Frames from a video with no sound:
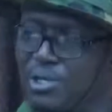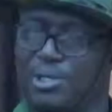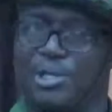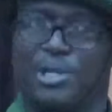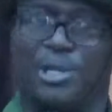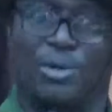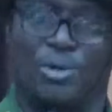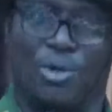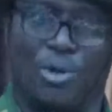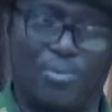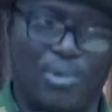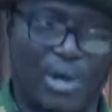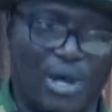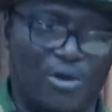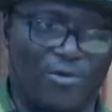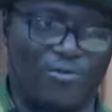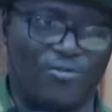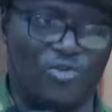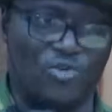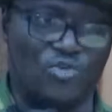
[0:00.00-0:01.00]
the number
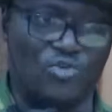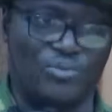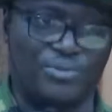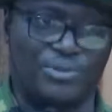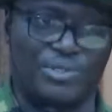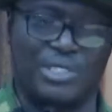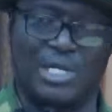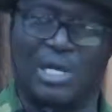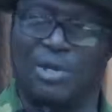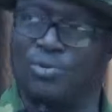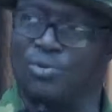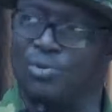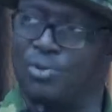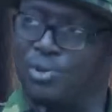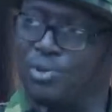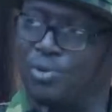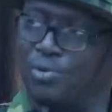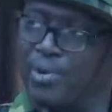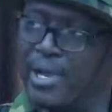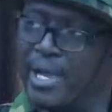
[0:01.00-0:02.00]
of troops that we
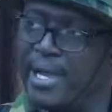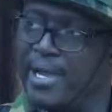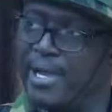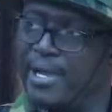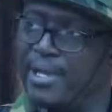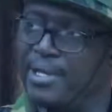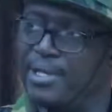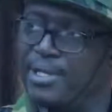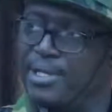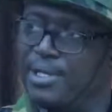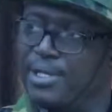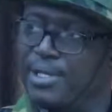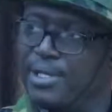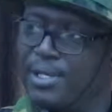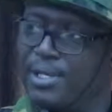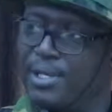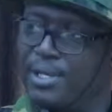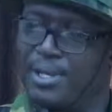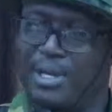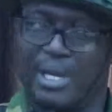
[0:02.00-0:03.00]
will require,
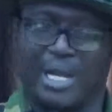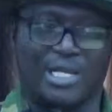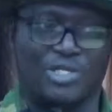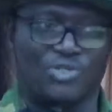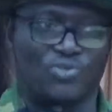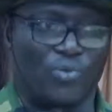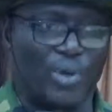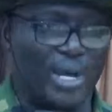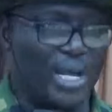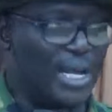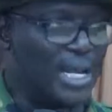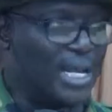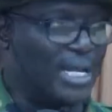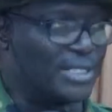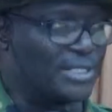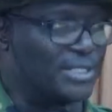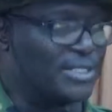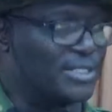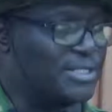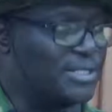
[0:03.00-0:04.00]
as well
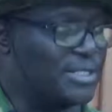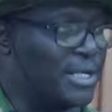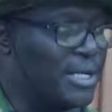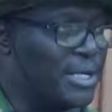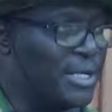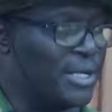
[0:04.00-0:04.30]
as